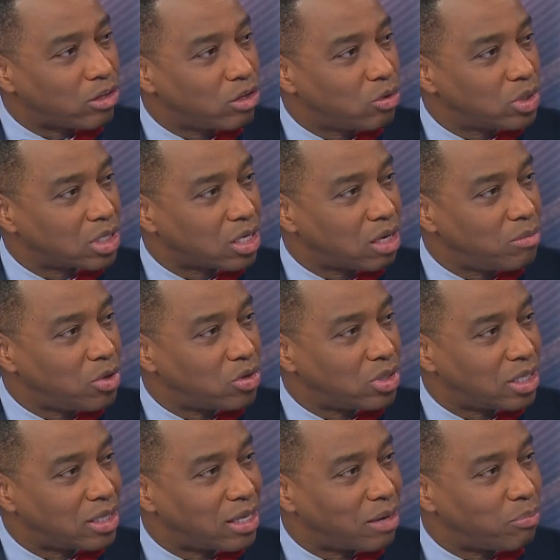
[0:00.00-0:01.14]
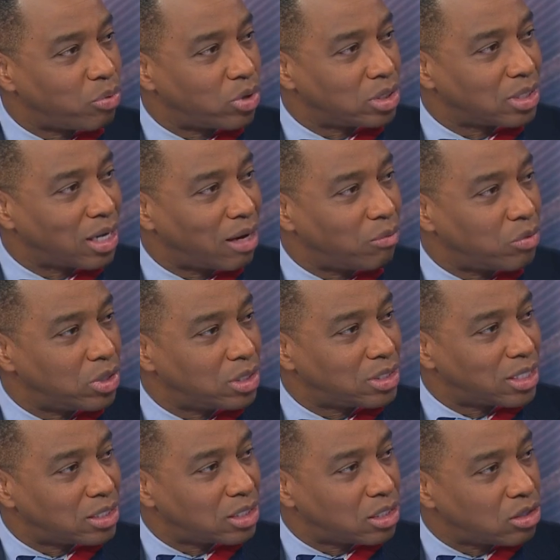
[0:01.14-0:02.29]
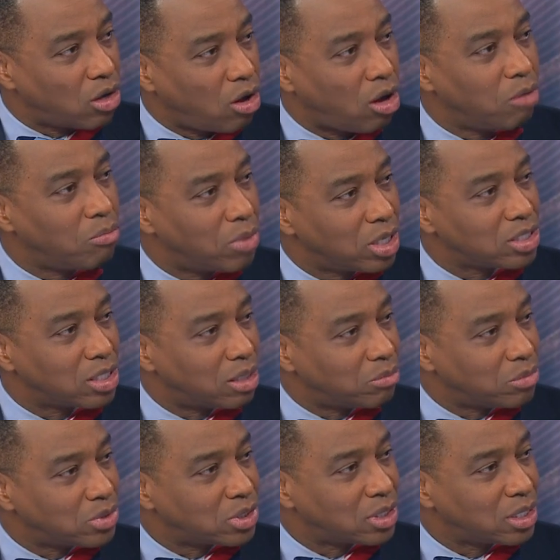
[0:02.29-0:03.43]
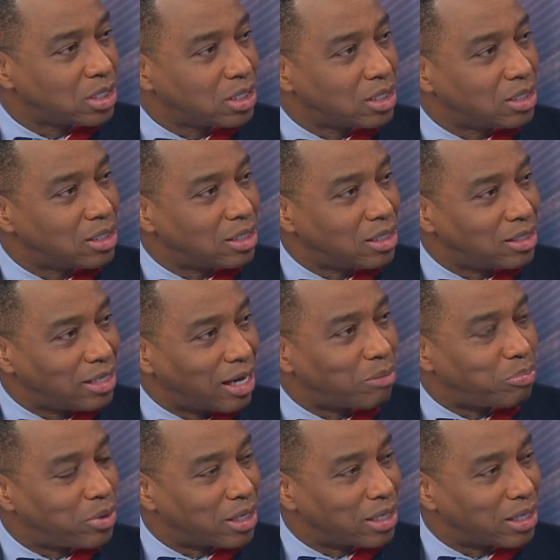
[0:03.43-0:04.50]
you as a community at that point in time when it said that all Muslims not being